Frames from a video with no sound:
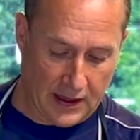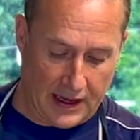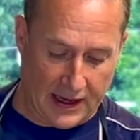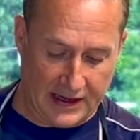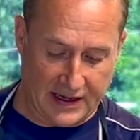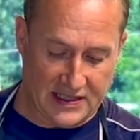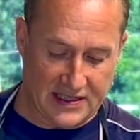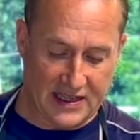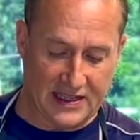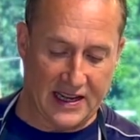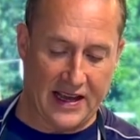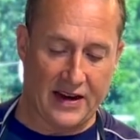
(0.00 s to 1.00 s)
and they stick
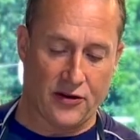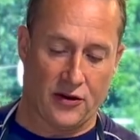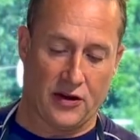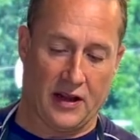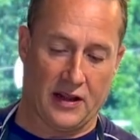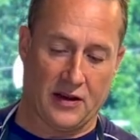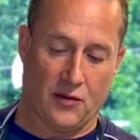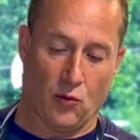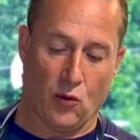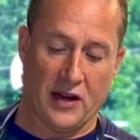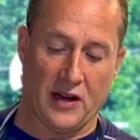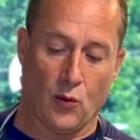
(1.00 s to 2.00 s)
together like
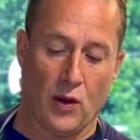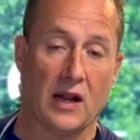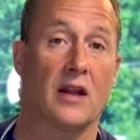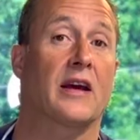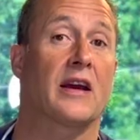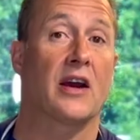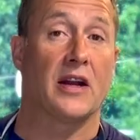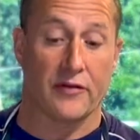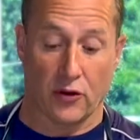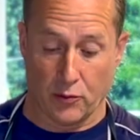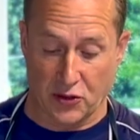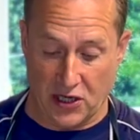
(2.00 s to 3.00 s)
really well, like kind of
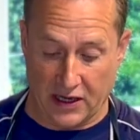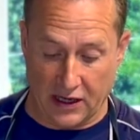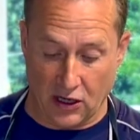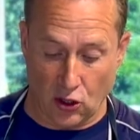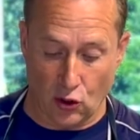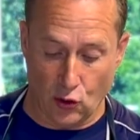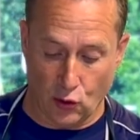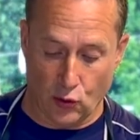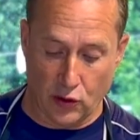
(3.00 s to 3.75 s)
almost like a glue.